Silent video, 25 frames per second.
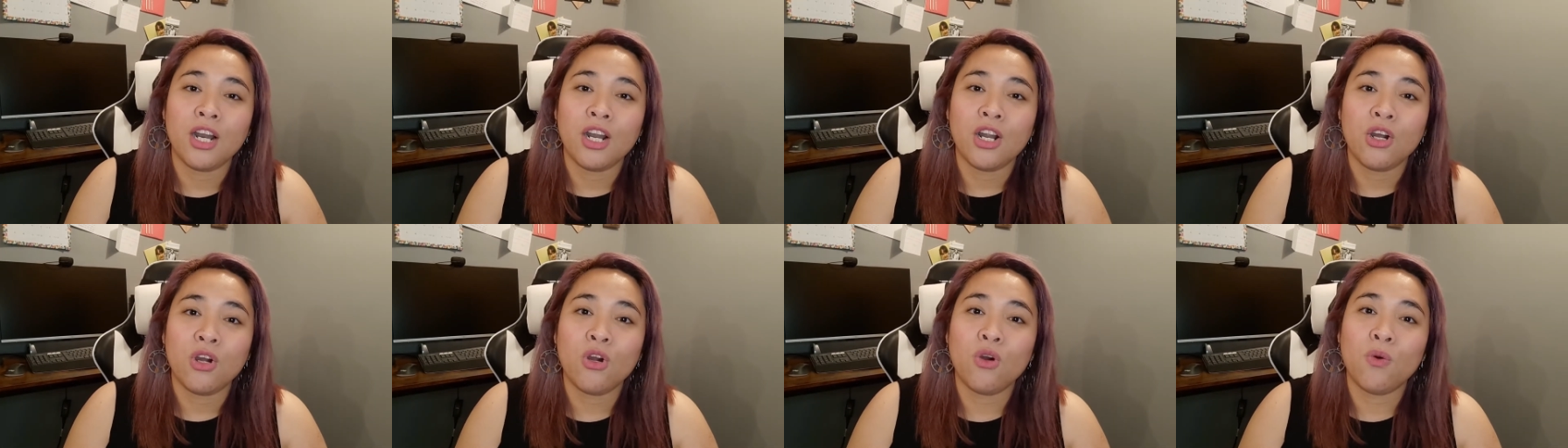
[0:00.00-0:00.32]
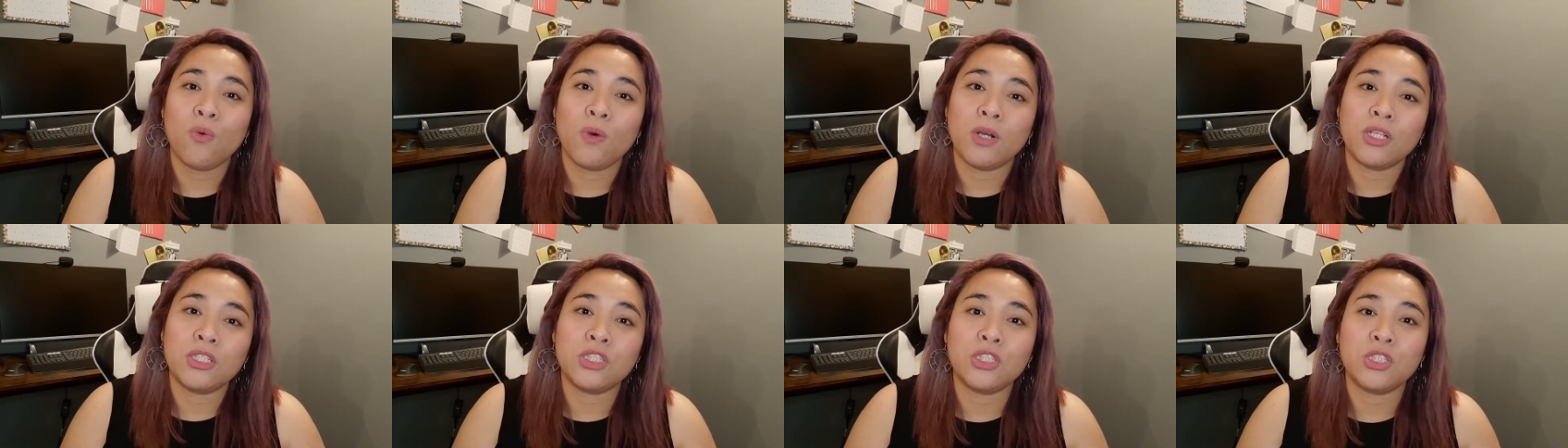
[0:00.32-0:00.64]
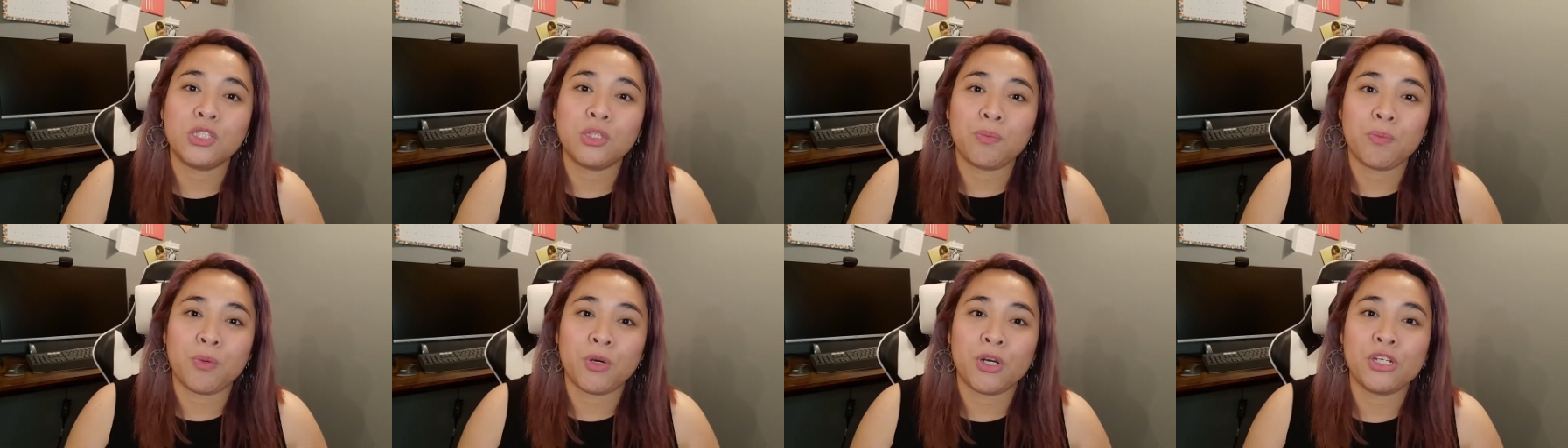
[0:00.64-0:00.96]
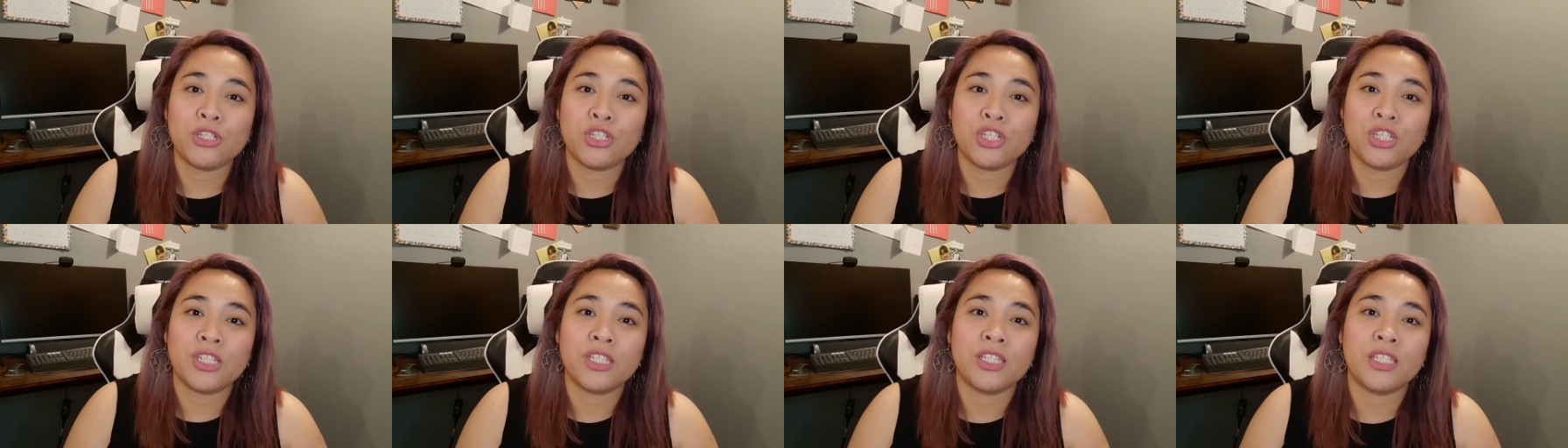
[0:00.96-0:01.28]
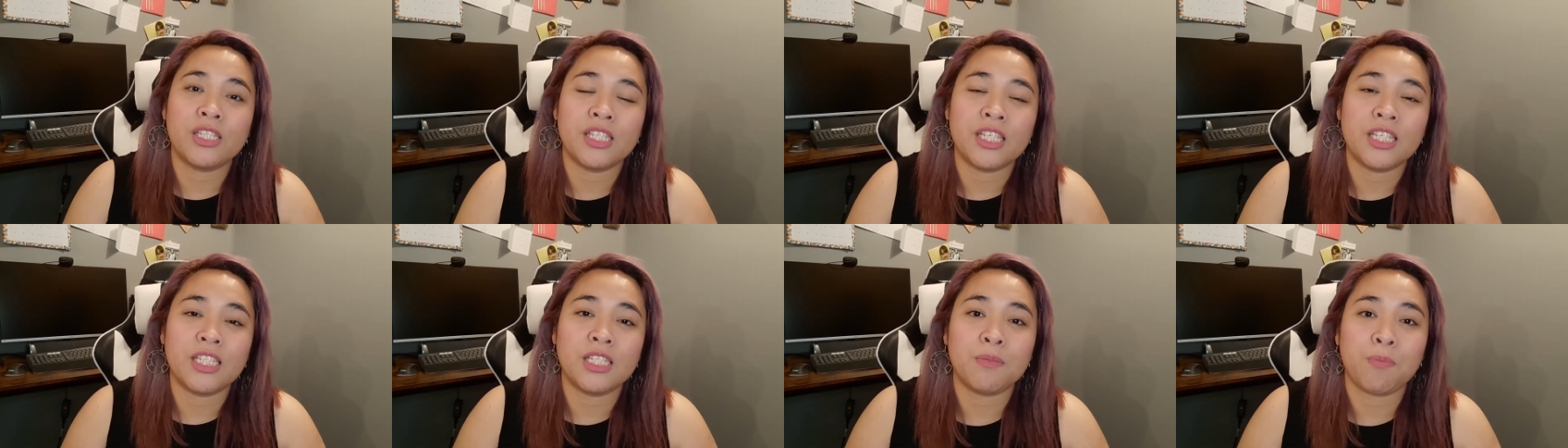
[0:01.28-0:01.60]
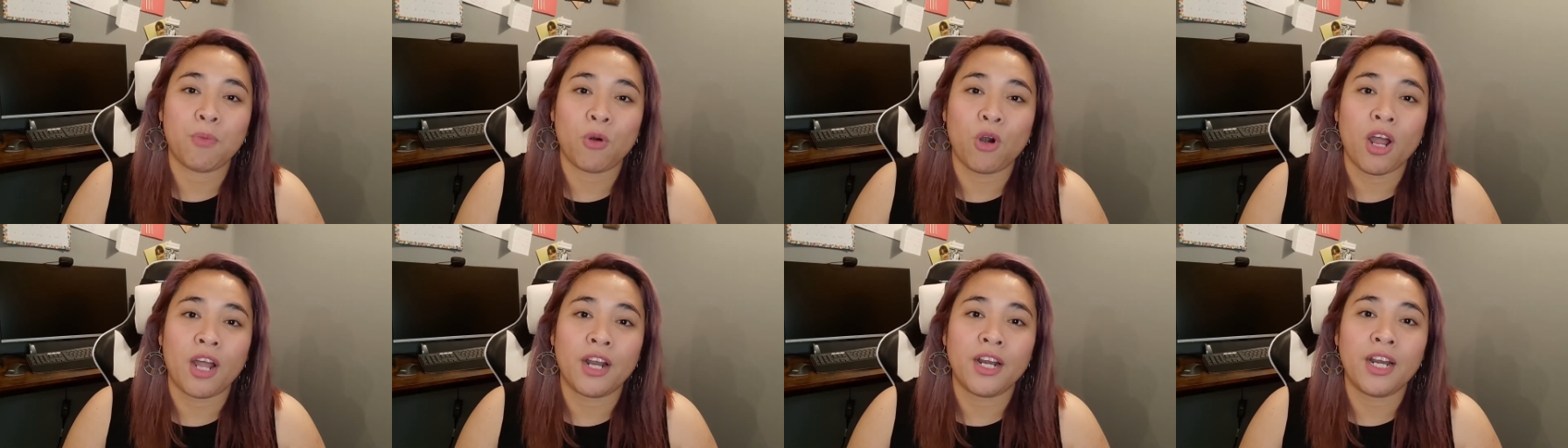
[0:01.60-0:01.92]
who wants to purchase this
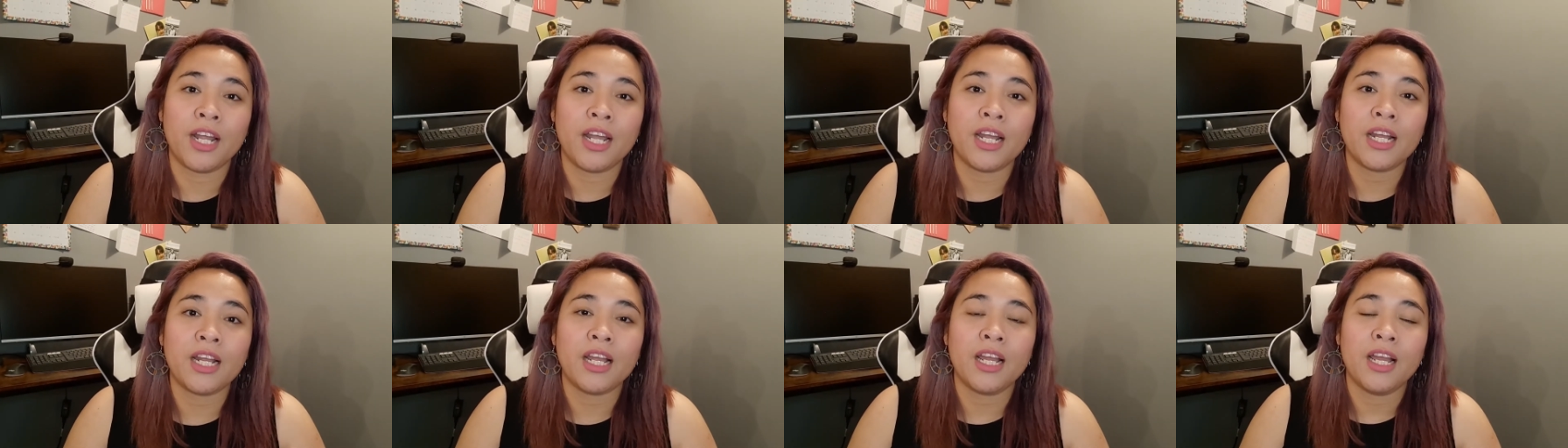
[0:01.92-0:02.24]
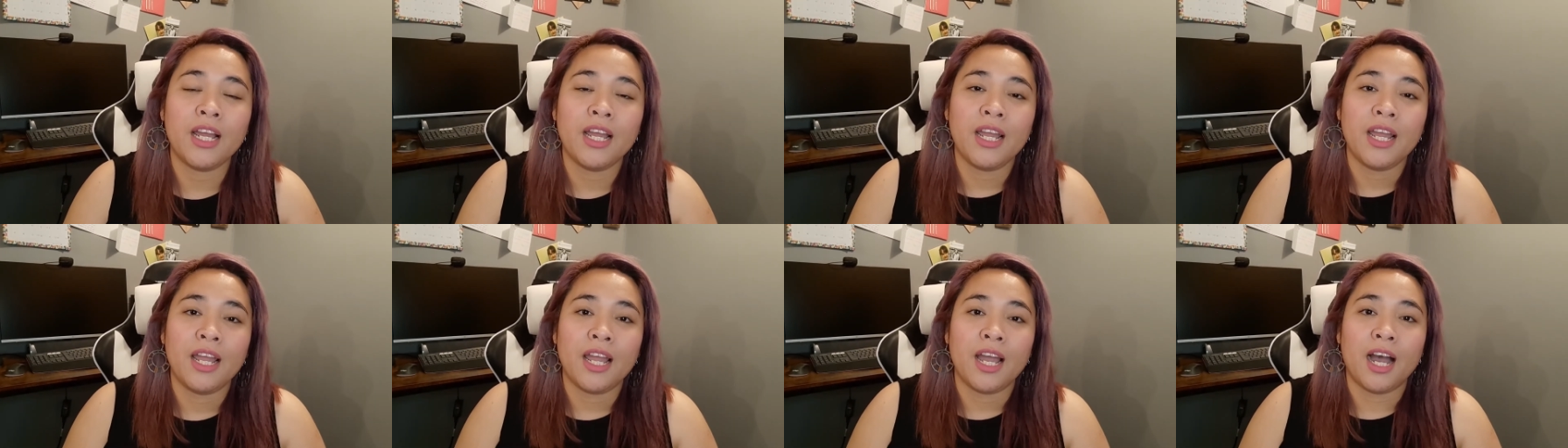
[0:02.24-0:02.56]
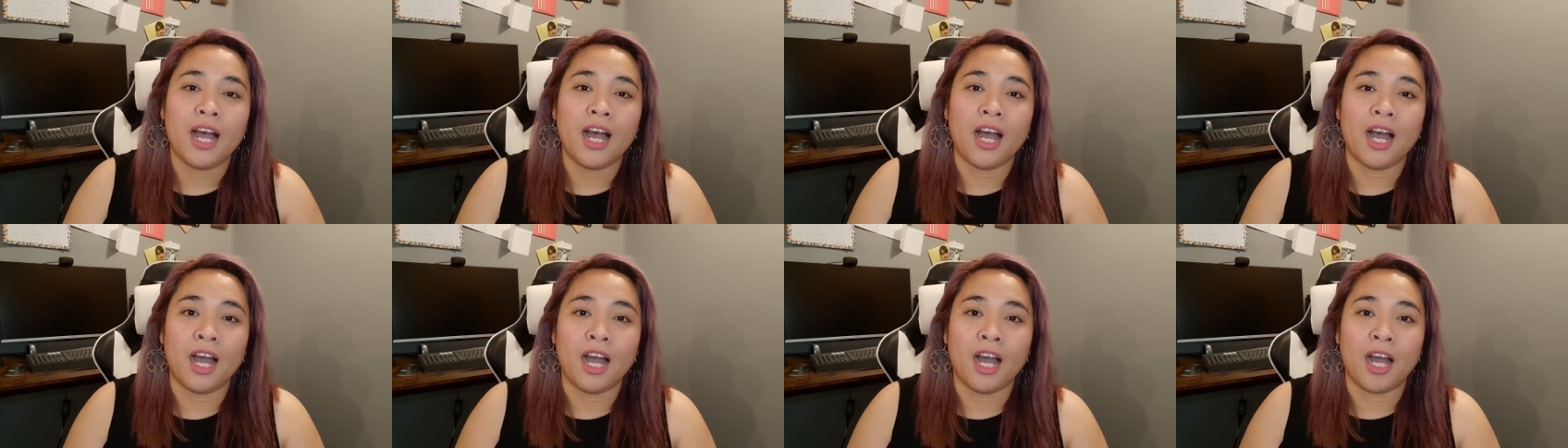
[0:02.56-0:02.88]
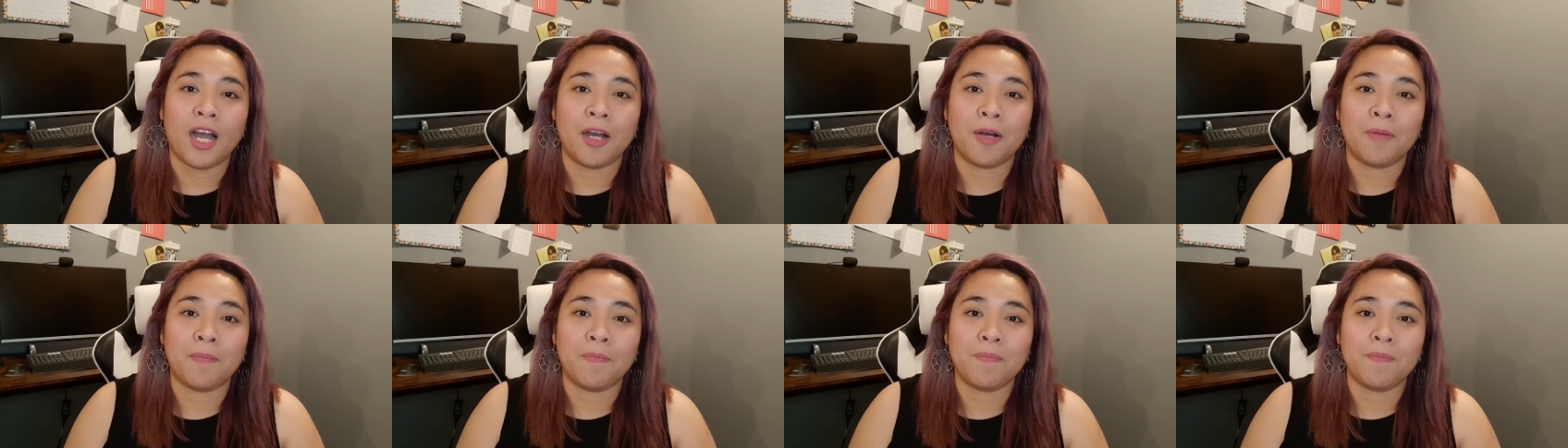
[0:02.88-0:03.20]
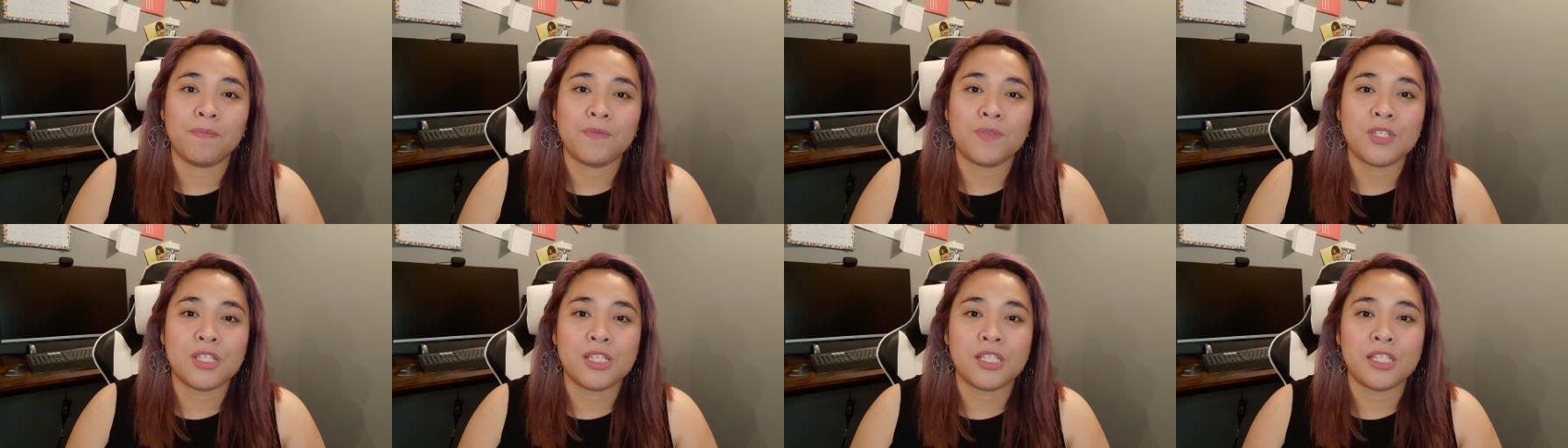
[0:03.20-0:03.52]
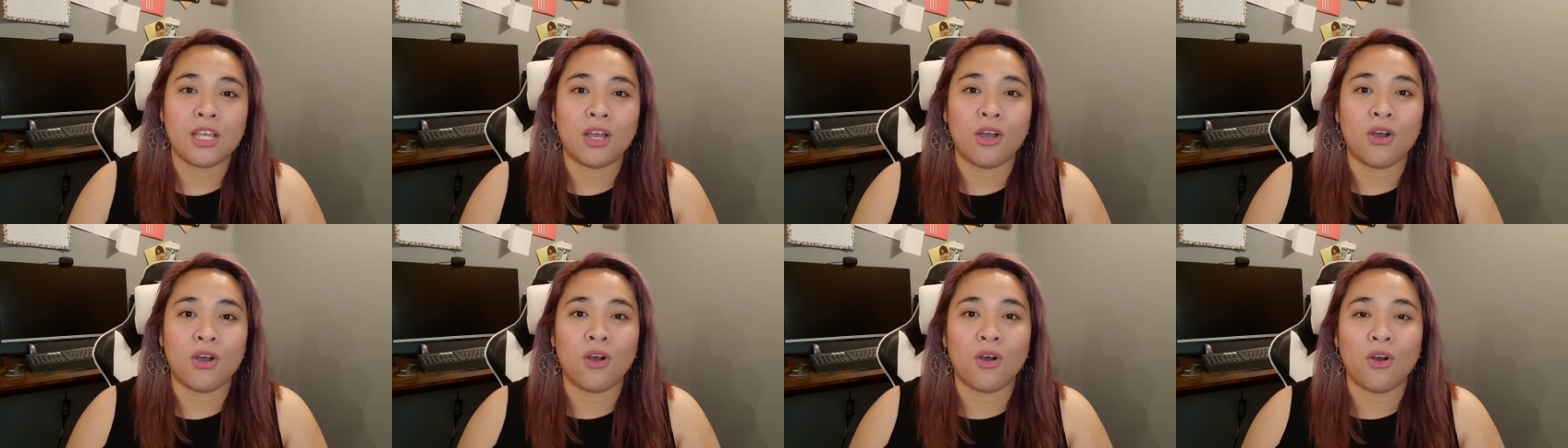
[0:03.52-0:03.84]
product um,
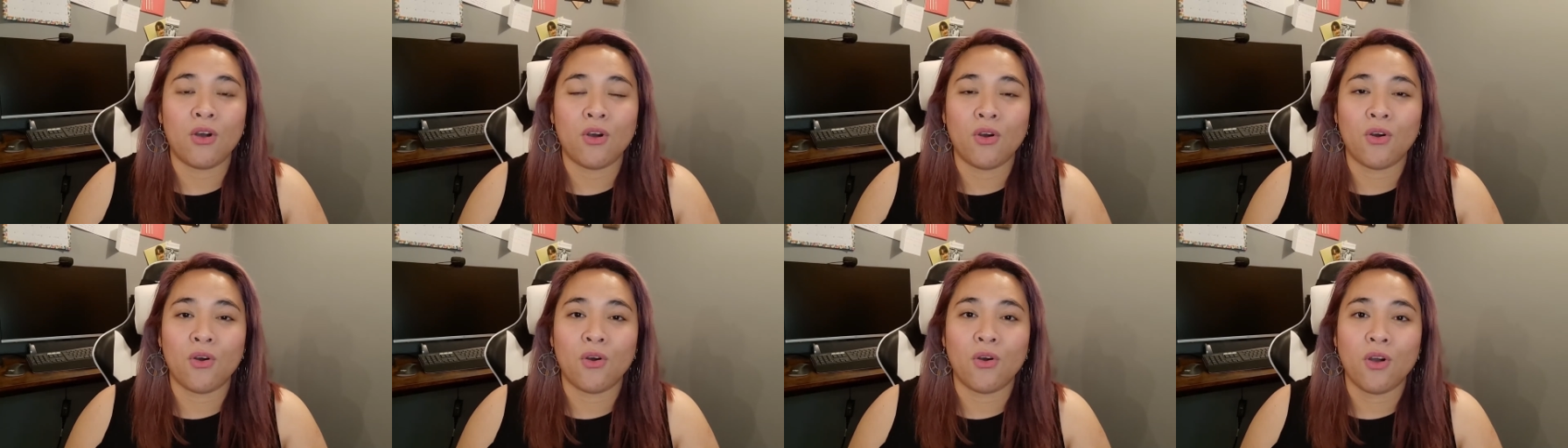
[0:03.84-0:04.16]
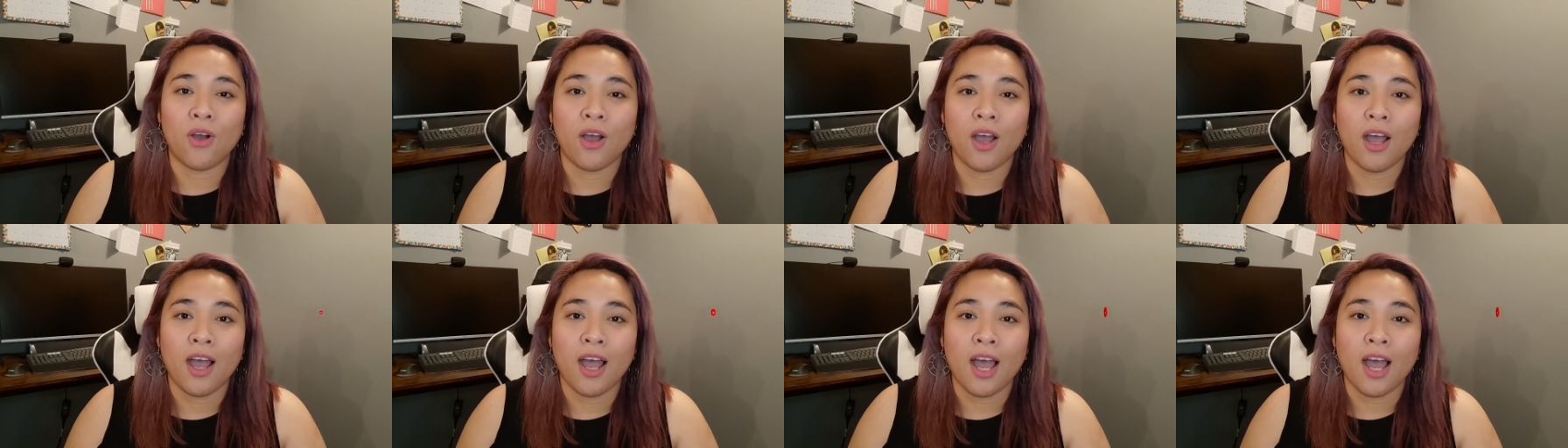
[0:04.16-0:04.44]
so